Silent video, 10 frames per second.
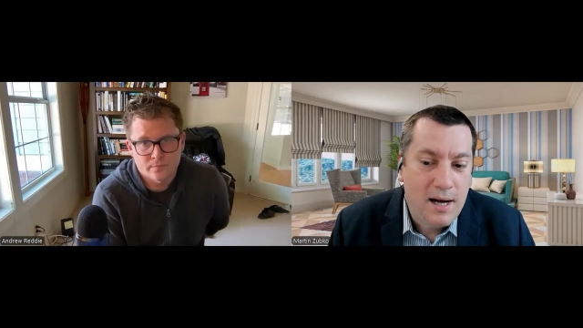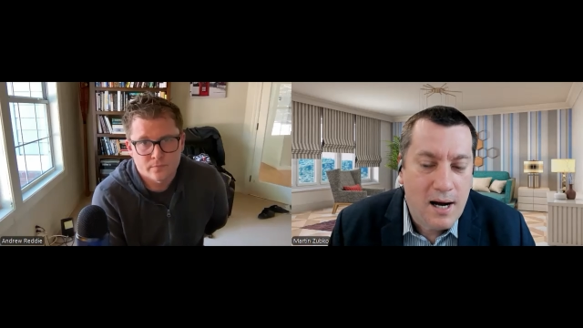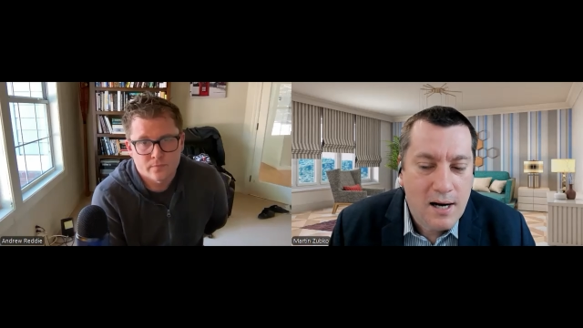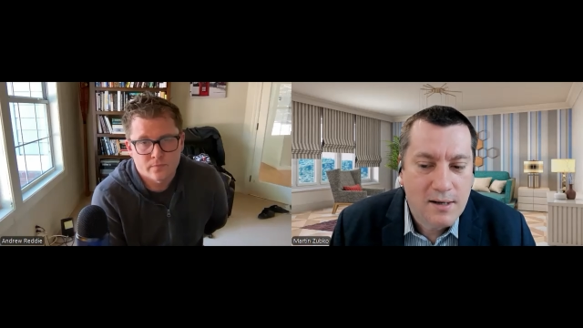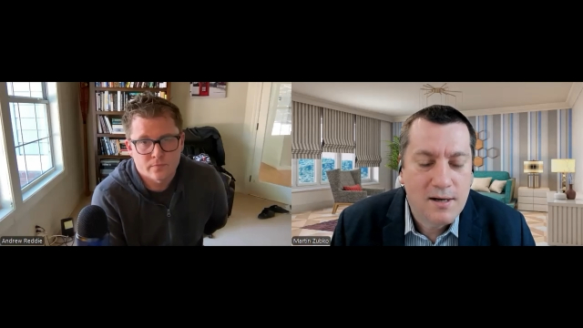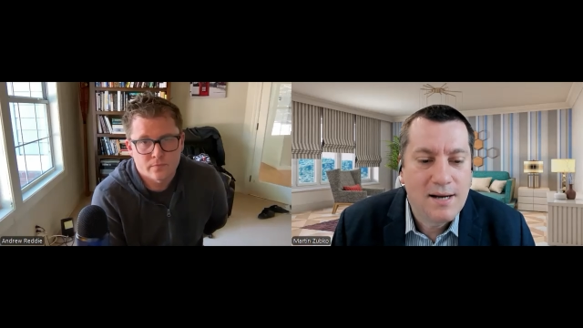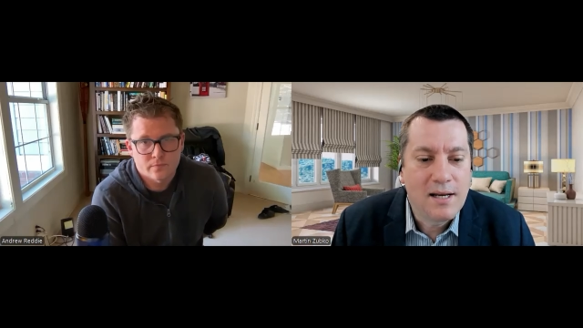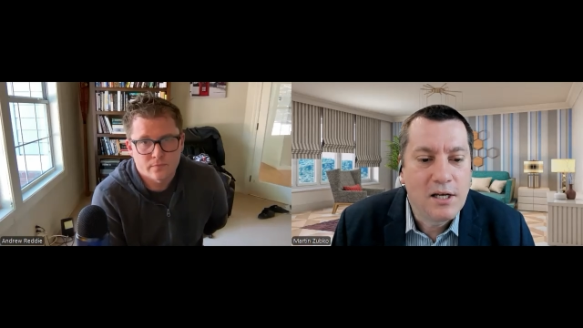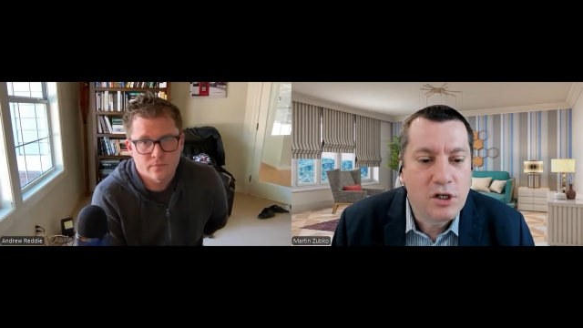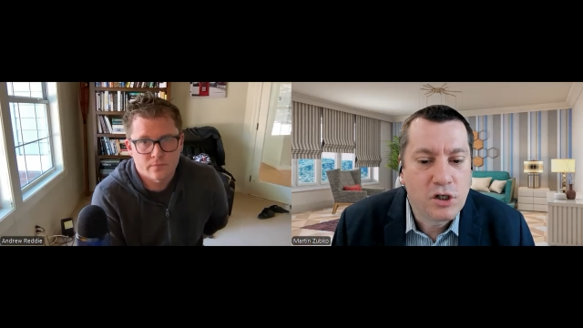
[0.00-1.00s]
Speaker 1: Are there
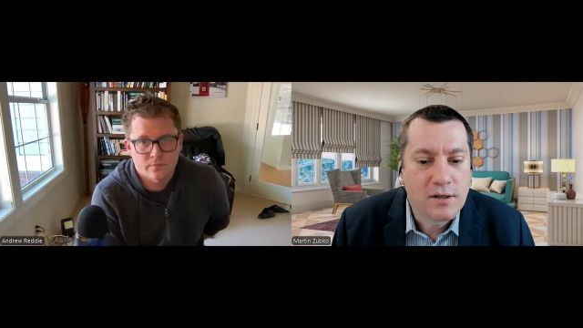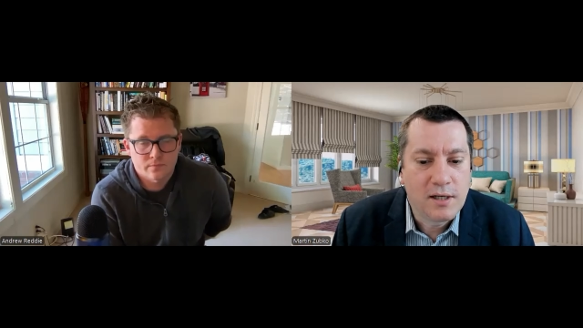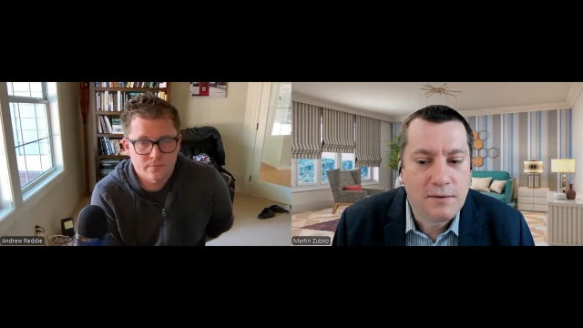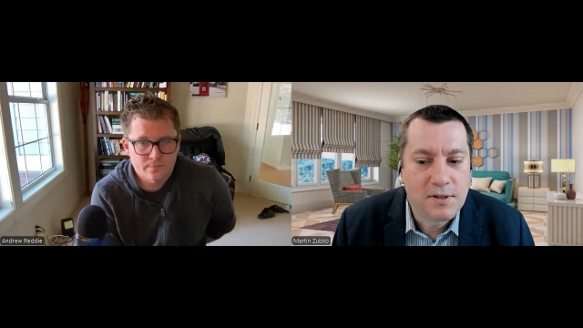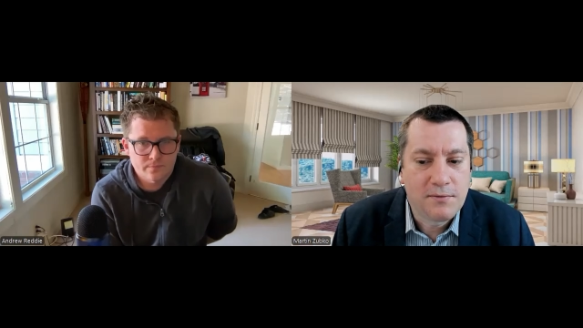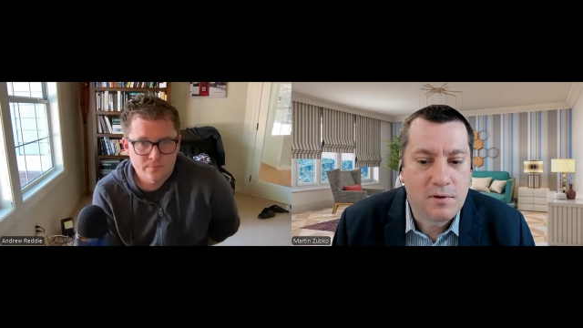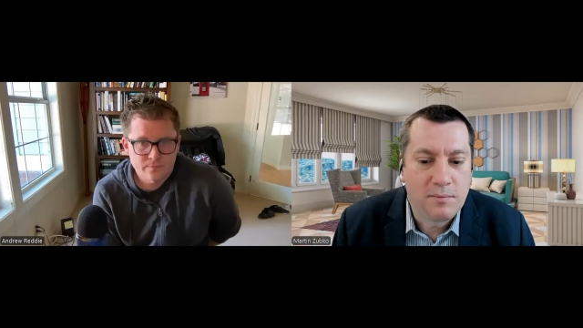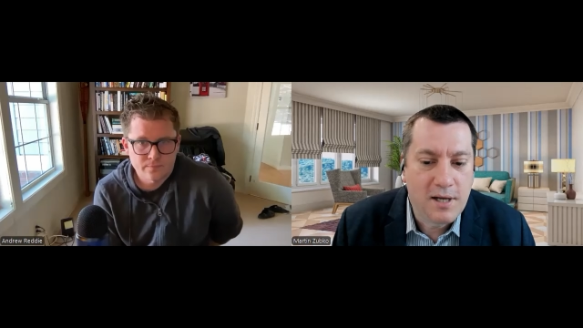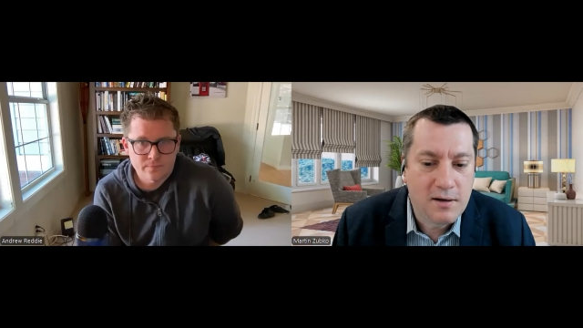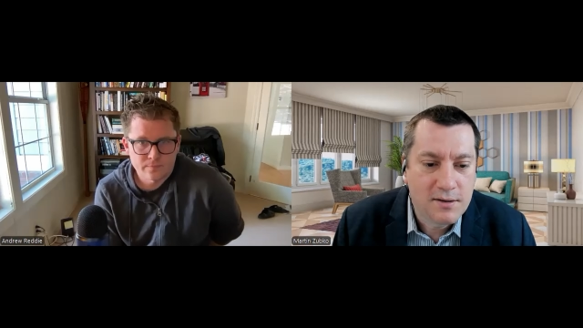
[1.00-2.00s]
any initiatives
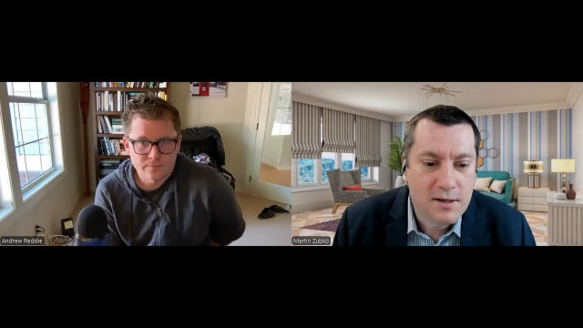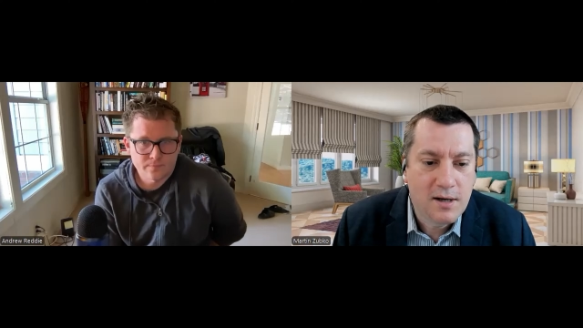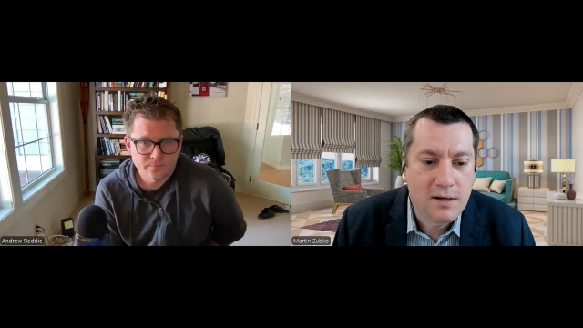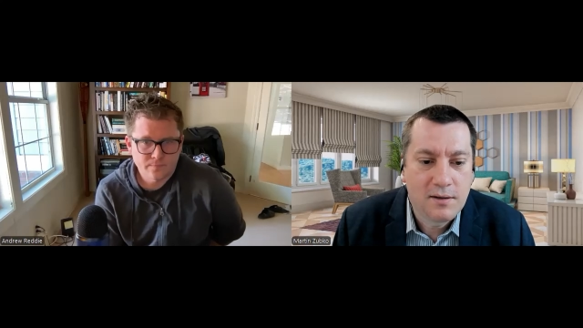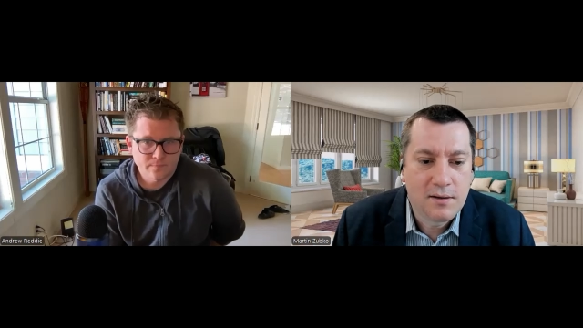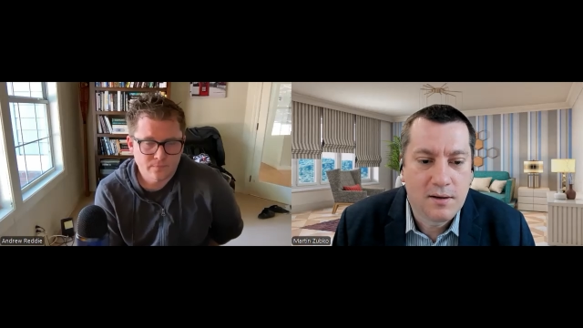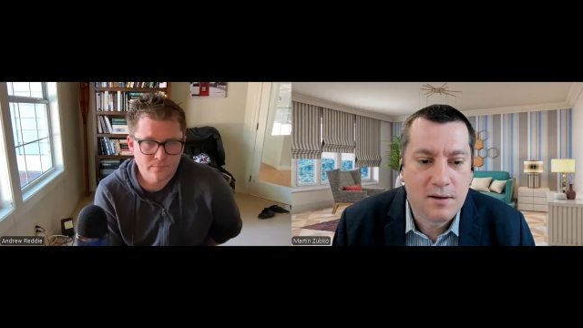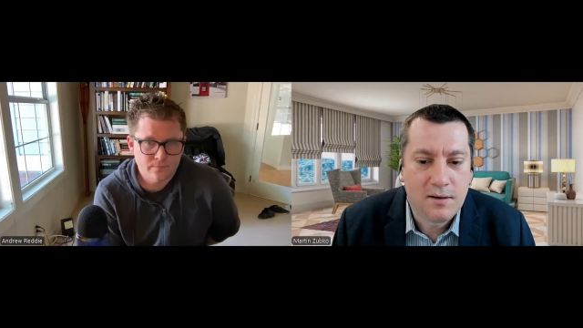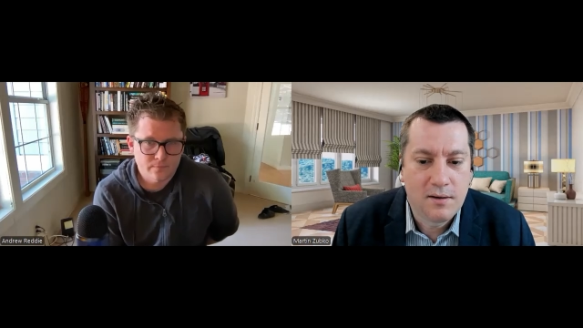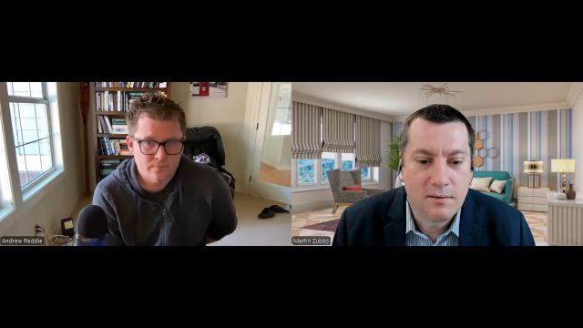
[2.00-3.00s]
from their side,
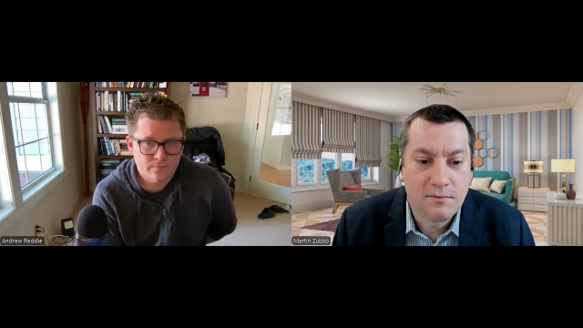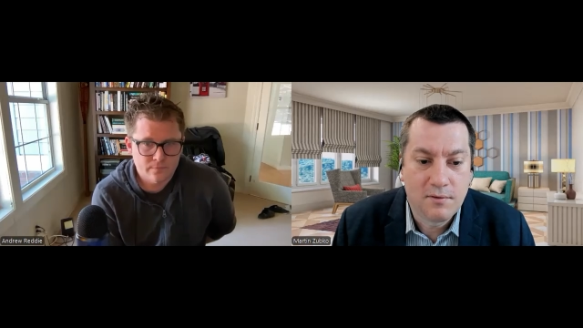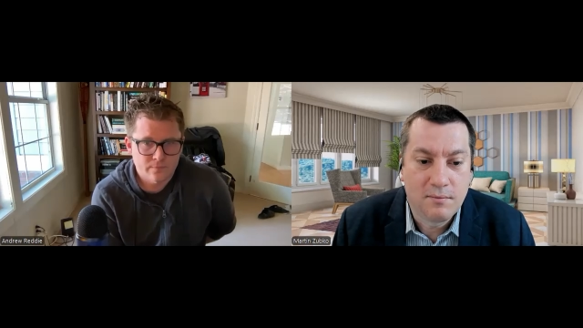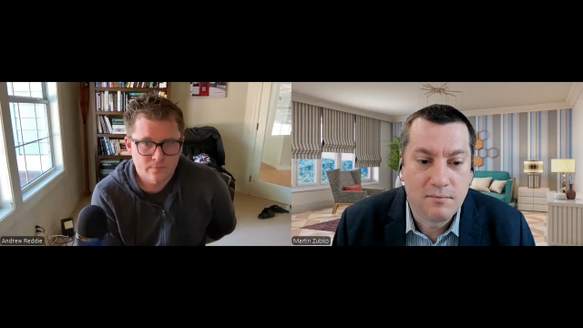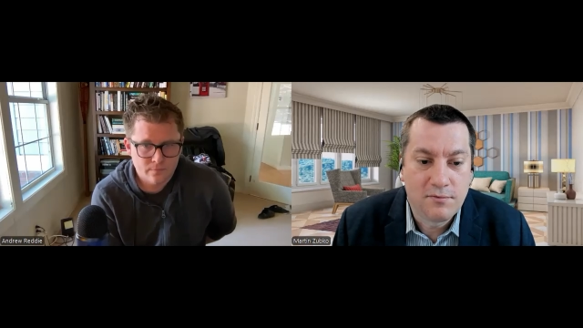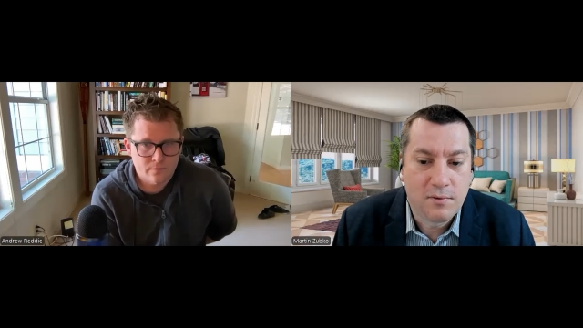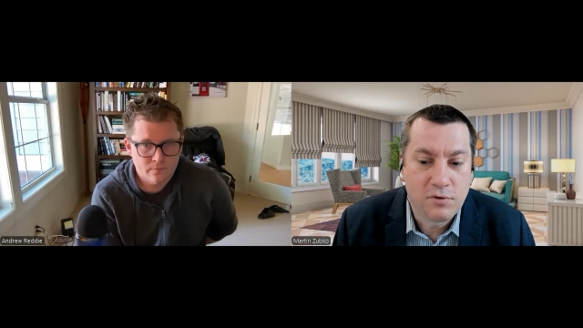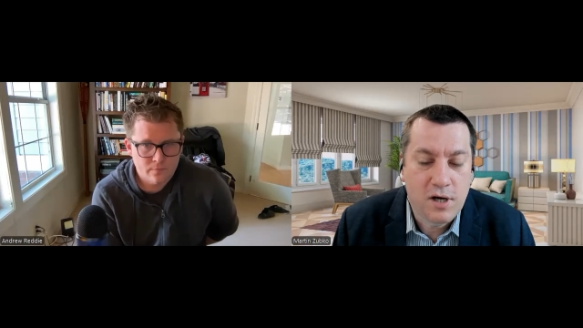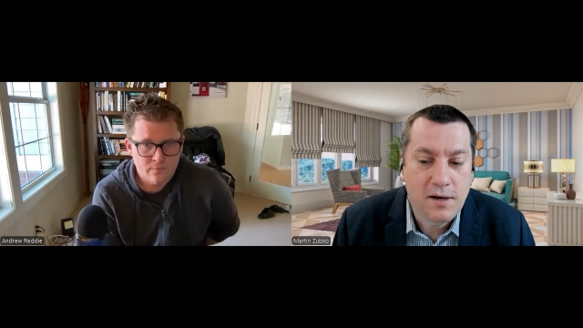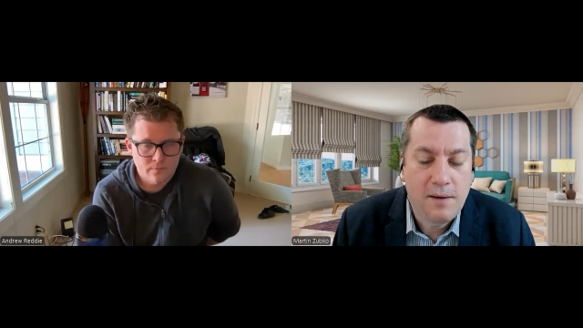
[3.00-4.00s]
uh, from, from
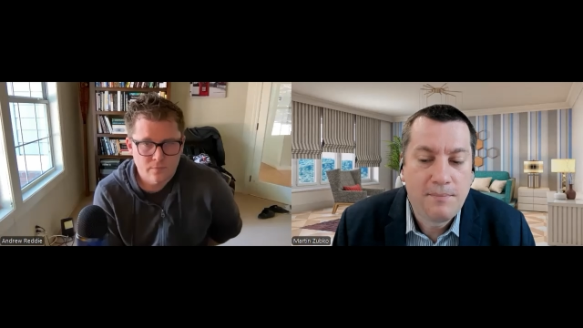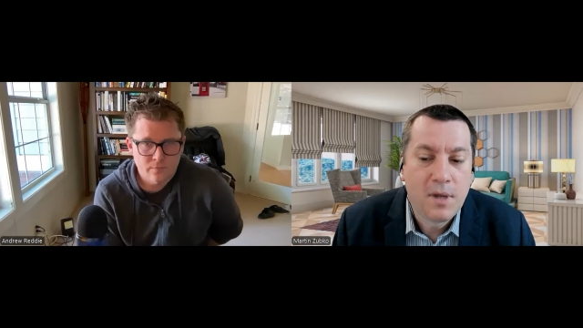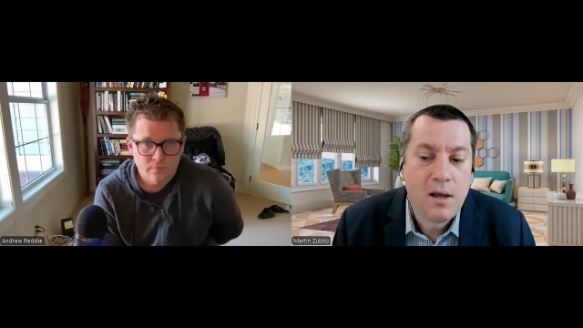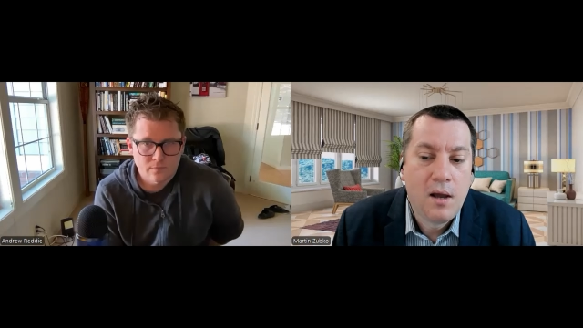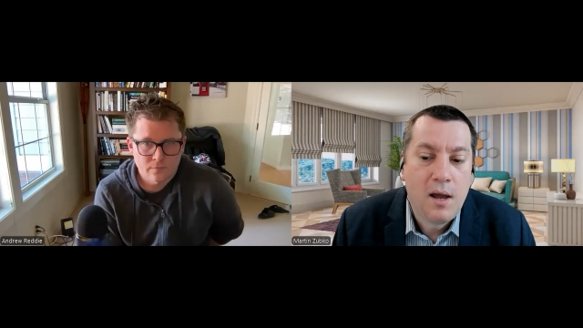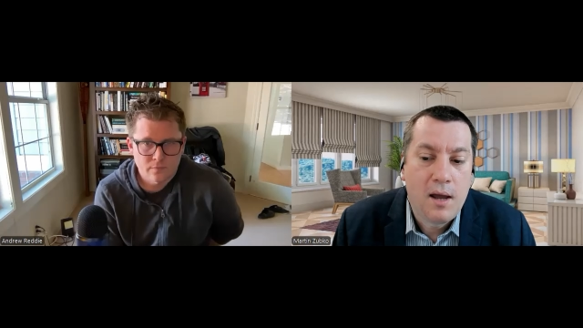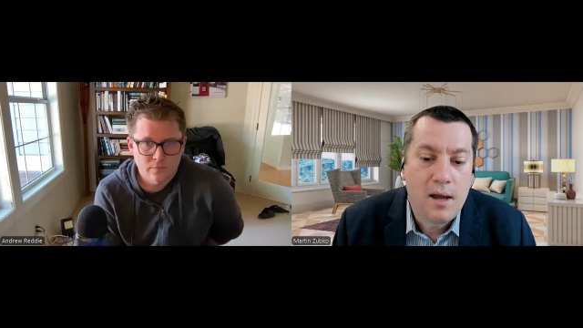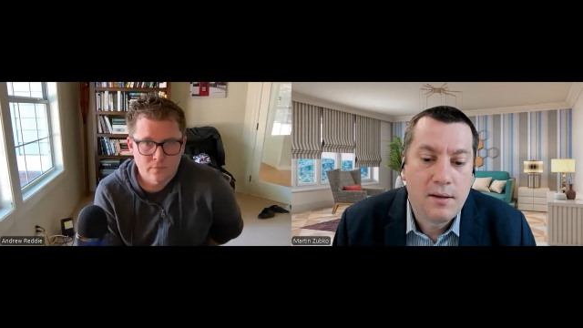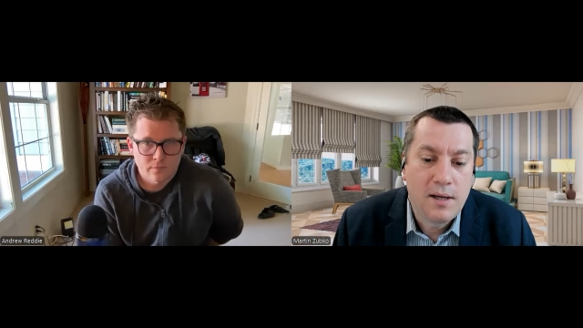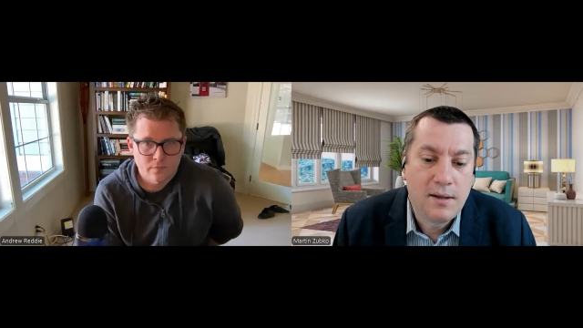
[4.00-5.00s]
China?
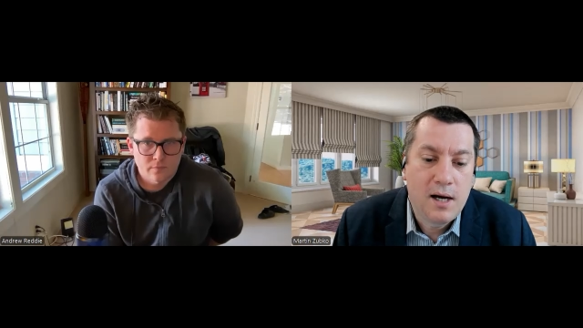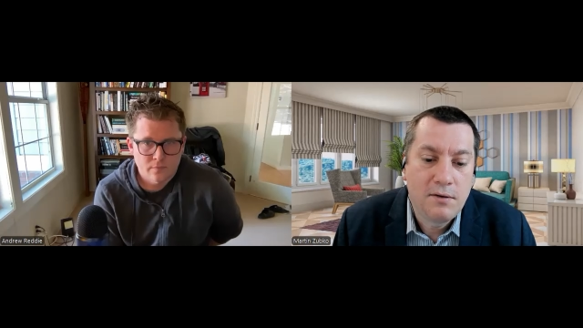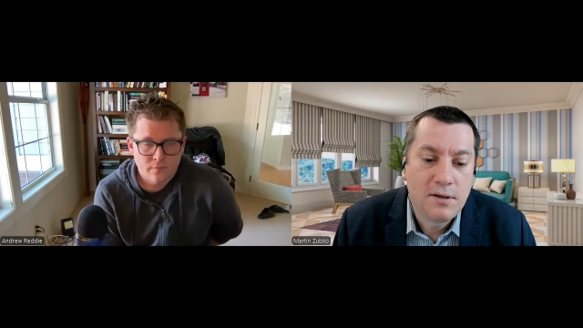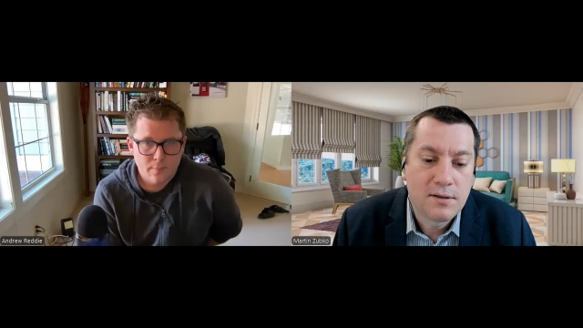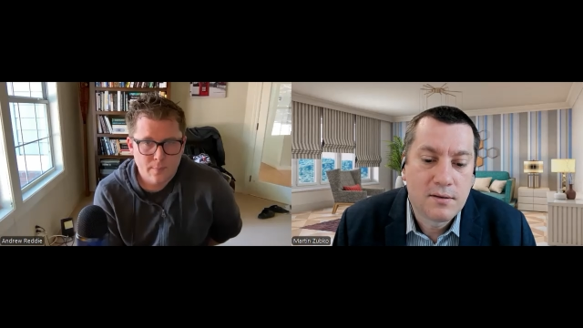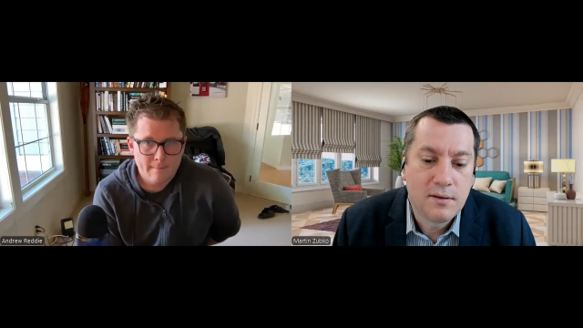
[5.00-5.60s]
And, and how is